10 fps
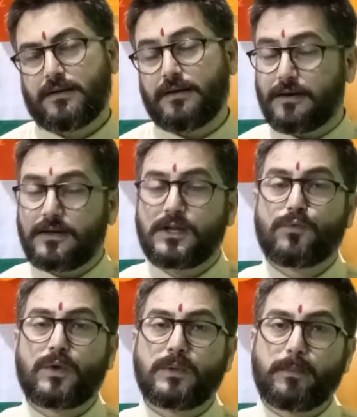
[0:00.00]
Learning
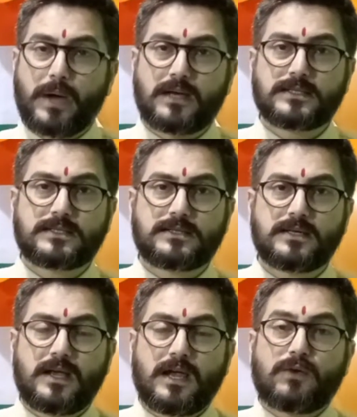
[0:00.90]
from the past
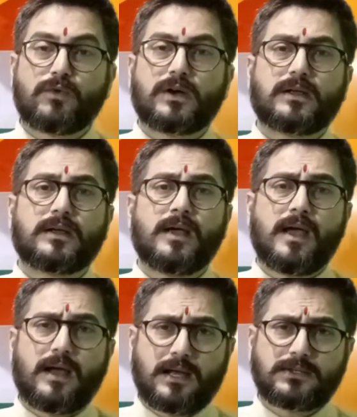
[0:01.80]
and working
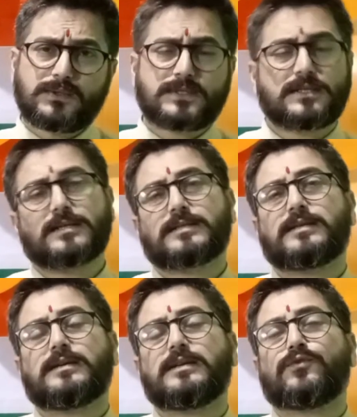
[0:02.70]

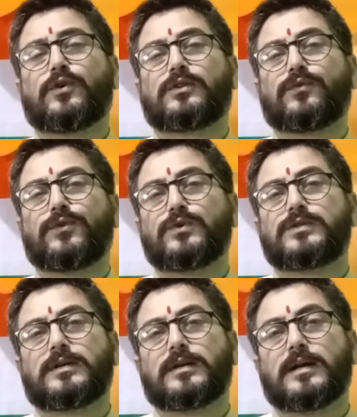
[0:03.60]
enthusiastically for the
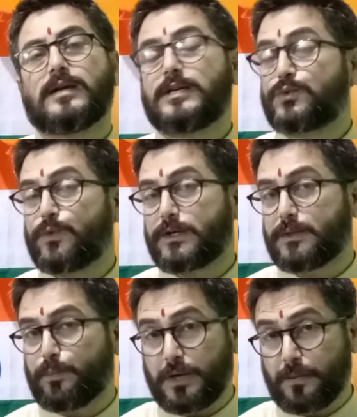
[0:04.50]
future is what
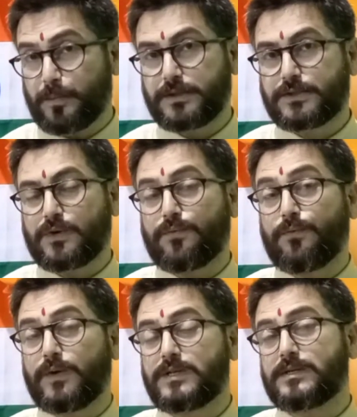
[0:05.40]
the purpose of
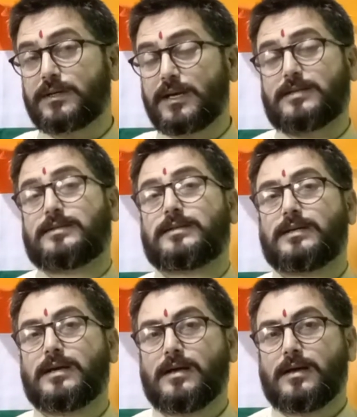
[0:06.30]
vision is.
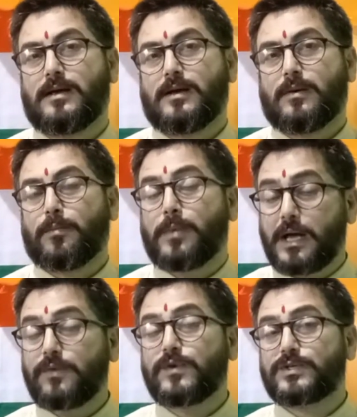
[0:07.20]

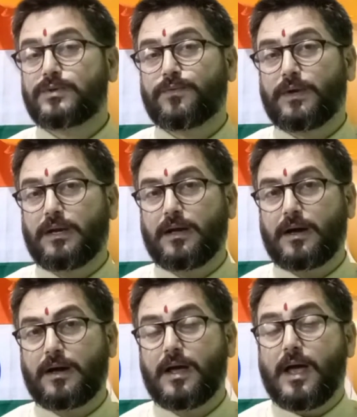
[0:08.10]
My vision of
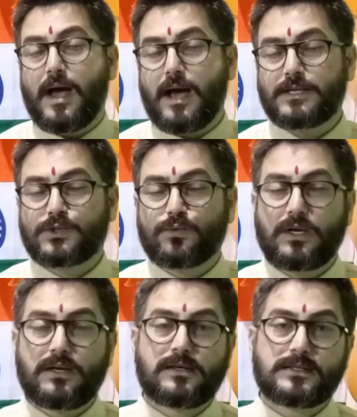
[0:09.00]
India has
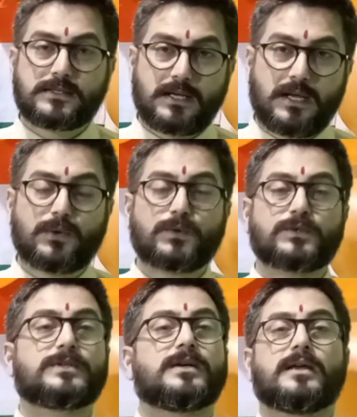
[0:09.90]
various
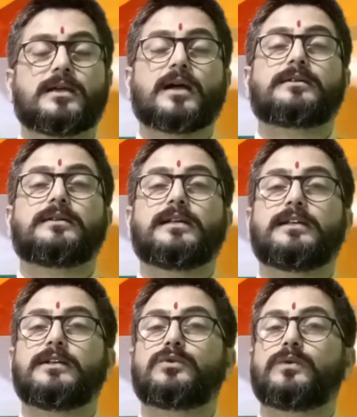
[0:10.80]
hues, yet
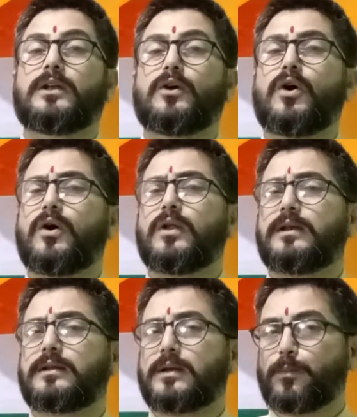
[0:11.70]
leading to an
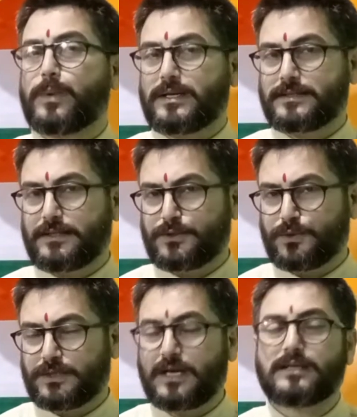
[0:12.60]
all-encompassing
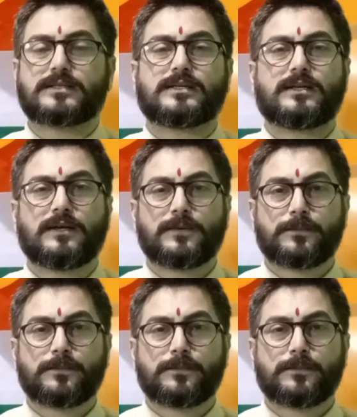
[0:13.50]
totality.